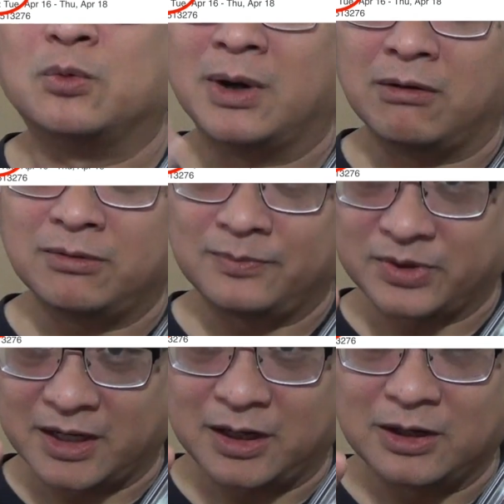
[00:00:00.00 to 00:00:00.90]
Well,
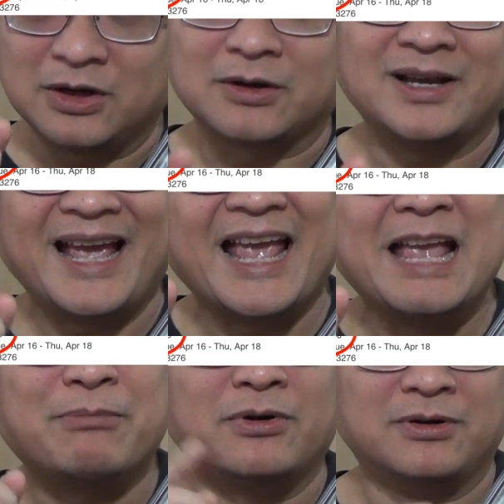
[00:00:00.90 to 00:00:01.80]
take a look.
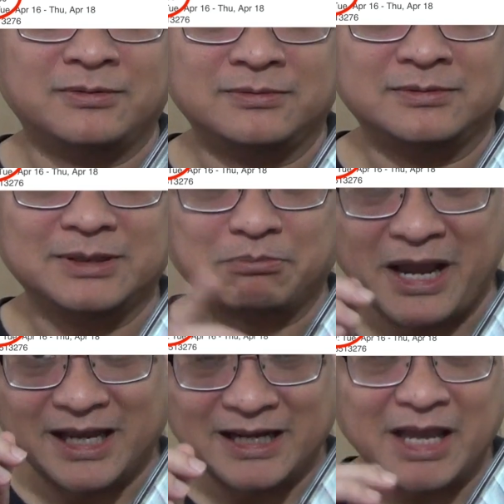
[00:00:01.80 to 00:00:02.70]
April,
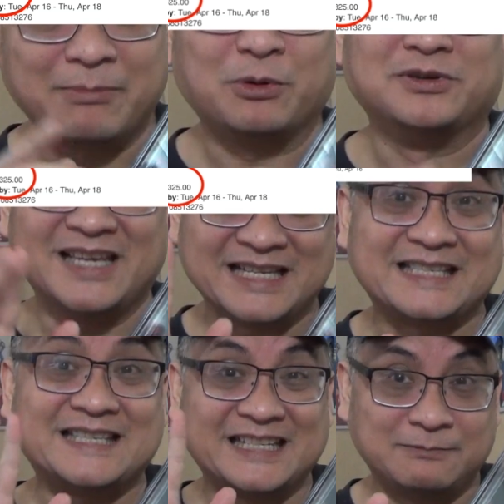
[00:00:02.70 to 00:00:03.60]
back in April, yes,
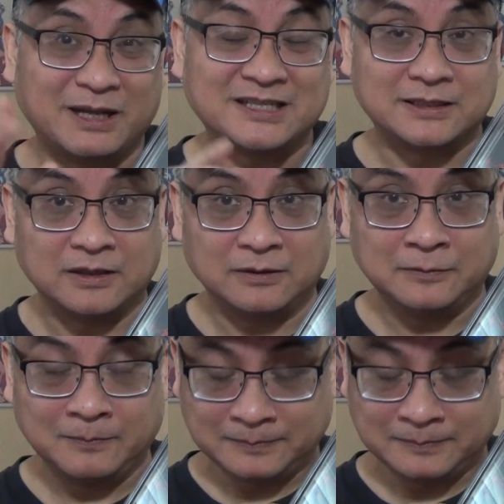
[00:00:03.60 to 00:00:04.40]
six months ago,